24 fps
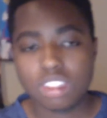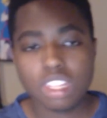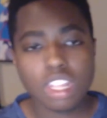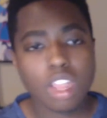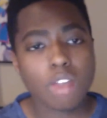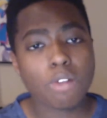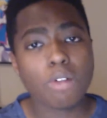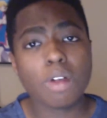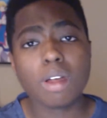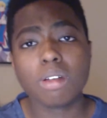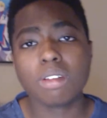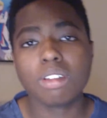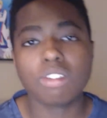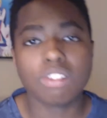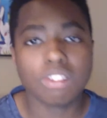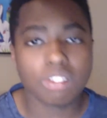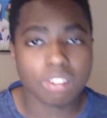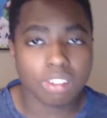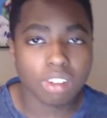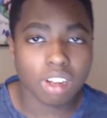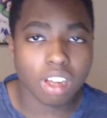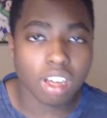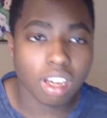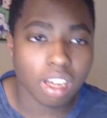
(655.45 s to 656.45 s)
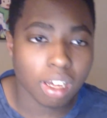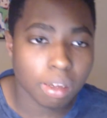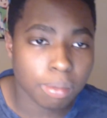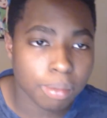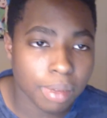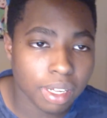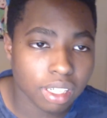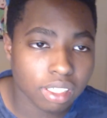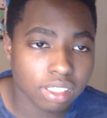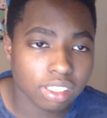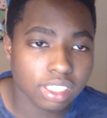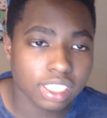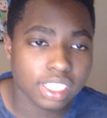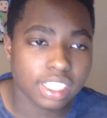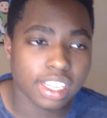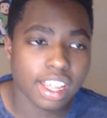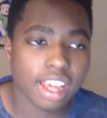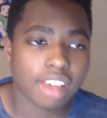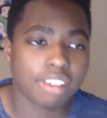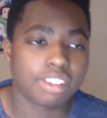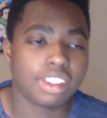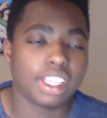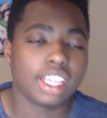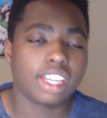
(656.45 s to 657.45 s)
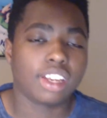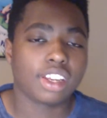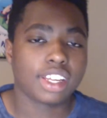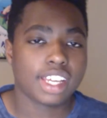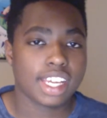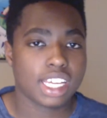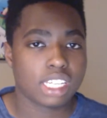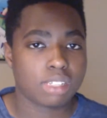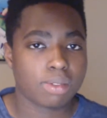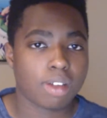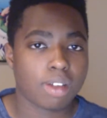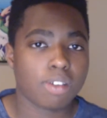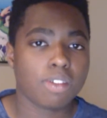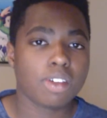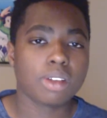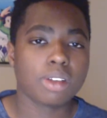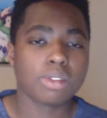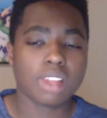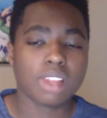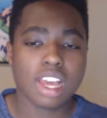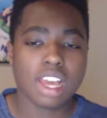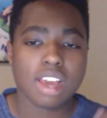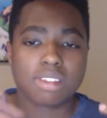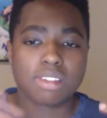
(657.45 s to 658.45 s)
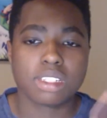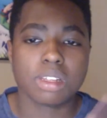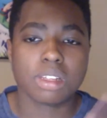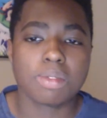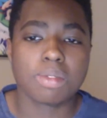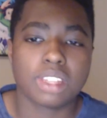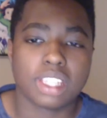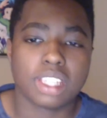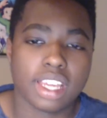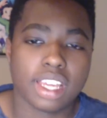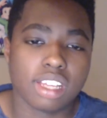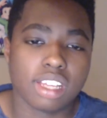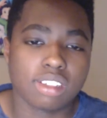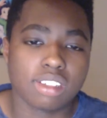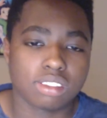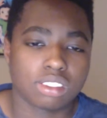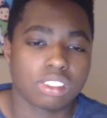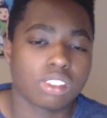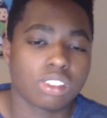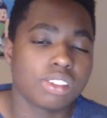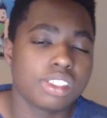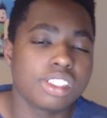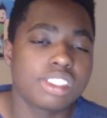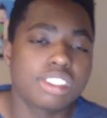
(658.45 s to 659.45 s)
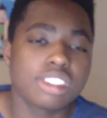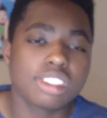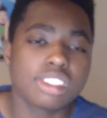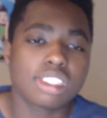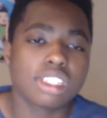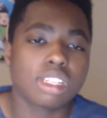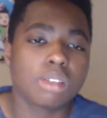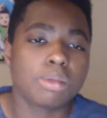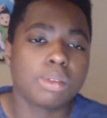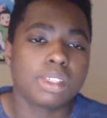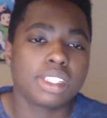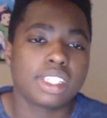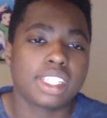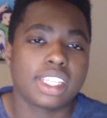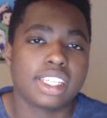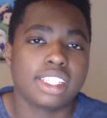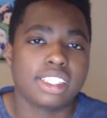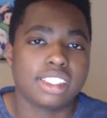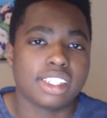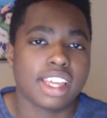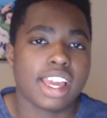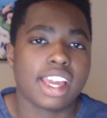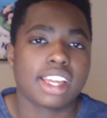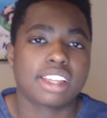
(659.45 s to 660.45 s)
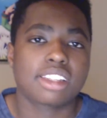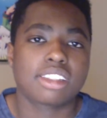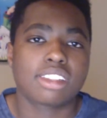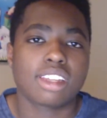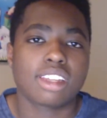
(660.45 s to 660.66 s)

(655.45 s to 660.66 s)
I want Metal Lee to have the inner gate, but I want him to have something else, or he's just gonna be the exact